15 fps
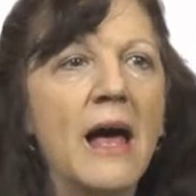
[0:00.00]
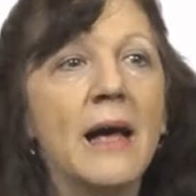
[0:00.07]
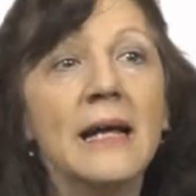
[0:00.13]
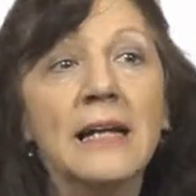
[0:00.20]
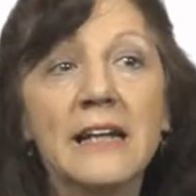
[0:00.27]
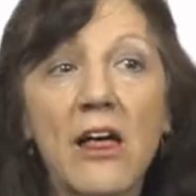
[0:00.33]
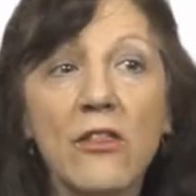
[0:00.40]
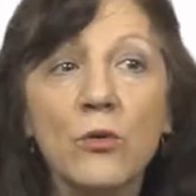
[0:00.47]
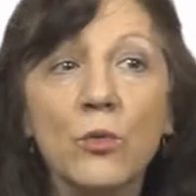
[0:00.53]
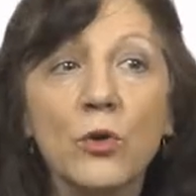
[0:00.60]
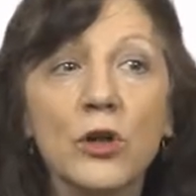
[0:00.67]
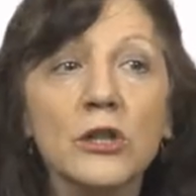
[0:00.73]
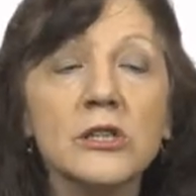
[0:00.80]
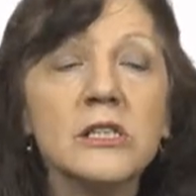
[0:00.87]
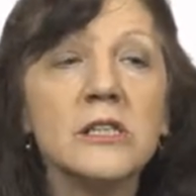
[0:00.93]
In other
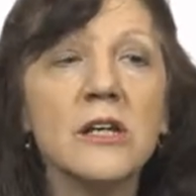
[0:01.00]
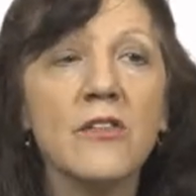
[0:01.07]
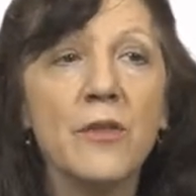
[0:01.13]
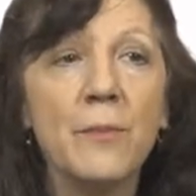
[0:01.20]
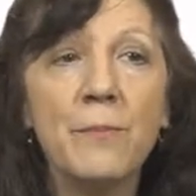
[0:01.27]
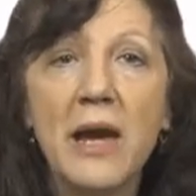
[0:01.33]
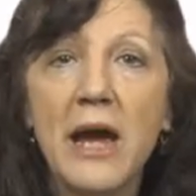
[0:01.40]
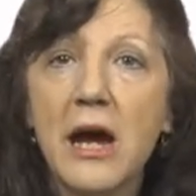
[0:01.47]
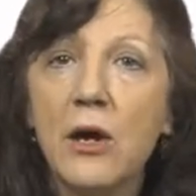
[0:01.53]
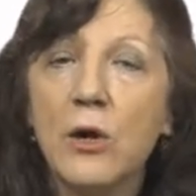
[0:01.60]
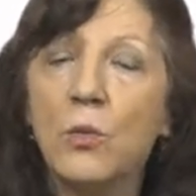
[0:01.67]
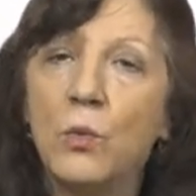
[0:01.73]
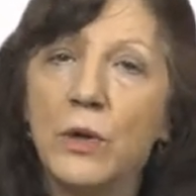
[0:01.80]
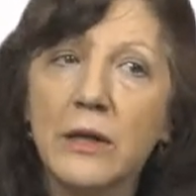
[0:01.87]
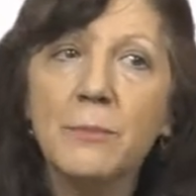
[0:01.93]
words, the pair
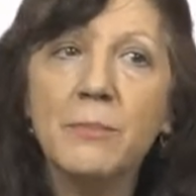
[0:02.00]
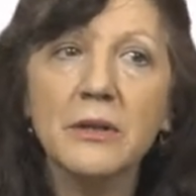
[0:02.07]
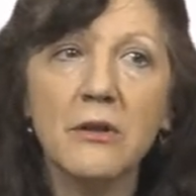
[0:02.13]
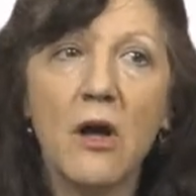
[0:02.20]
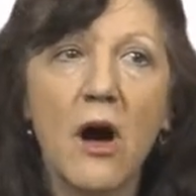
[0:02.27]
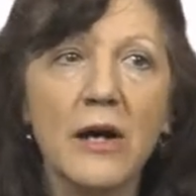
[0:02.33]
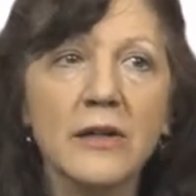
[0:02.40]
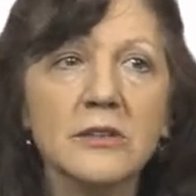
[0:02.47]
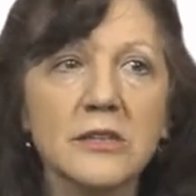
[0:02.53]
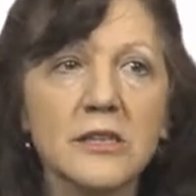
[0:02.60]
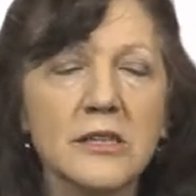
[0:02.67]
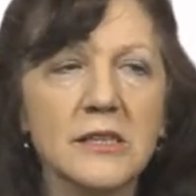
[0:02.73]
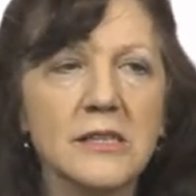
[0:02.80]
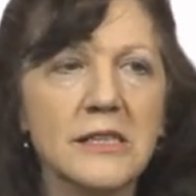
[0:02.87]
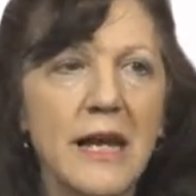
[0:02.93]
will belong to
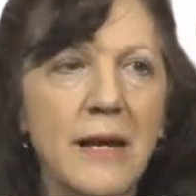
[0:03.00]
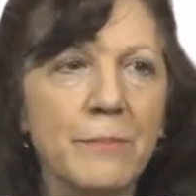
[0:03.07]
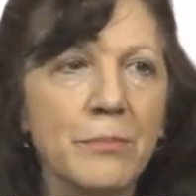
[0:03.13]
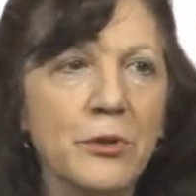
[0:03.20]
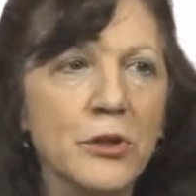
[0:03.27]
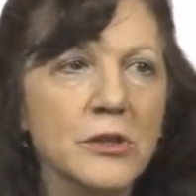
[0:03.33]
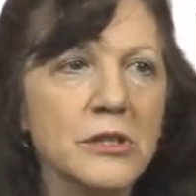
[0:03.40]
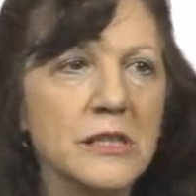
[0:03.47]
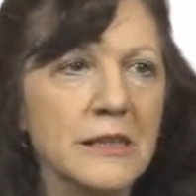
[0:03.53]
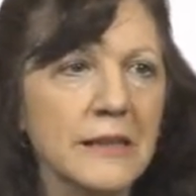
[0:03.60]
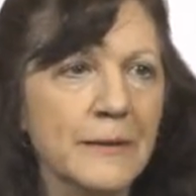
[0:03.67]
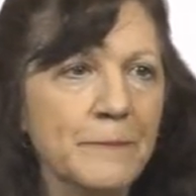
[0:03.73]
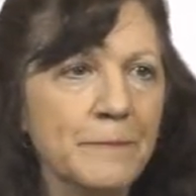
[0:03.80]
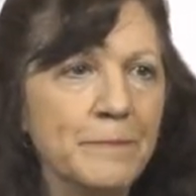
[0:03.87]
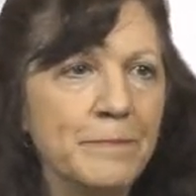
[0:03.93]
the same
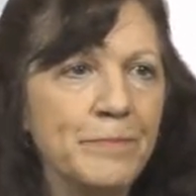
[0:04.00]
person.